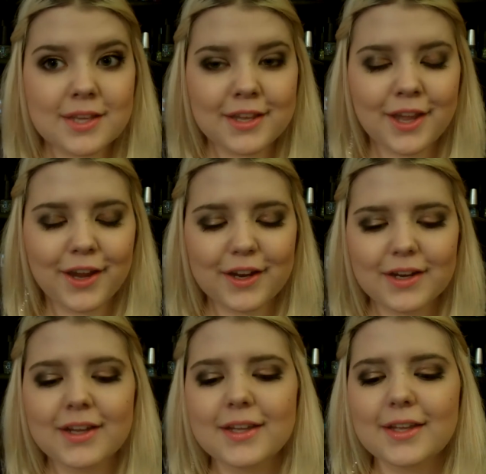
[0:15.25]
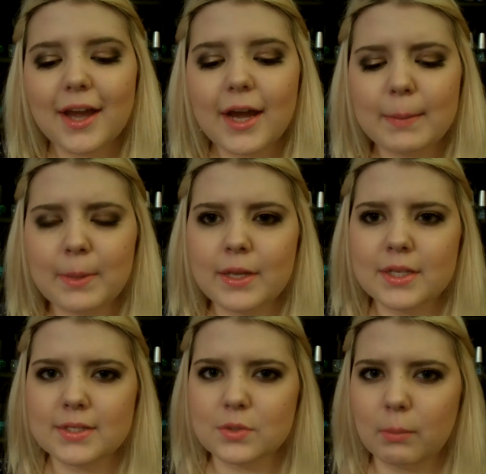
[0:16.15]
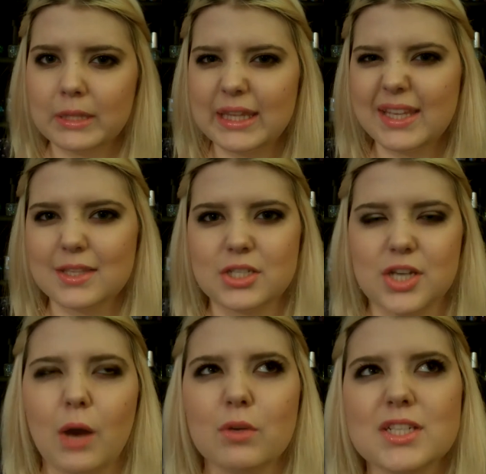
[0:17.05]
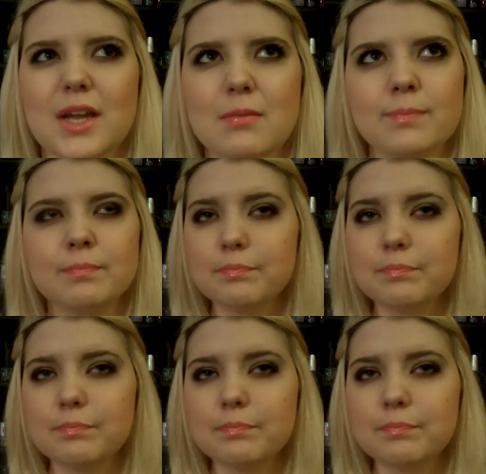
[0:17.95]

skincare, uh, but it's normally like in the shower time.